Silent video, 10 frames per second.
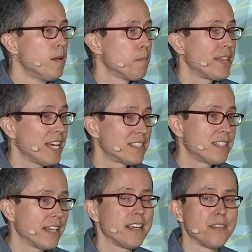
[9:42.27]
but that
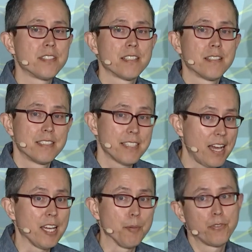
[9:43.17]
saves
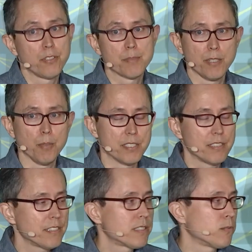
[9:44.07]
time for a small
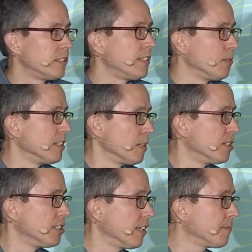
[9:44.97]
business, which they really
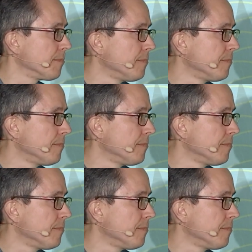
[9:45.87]
appreciate.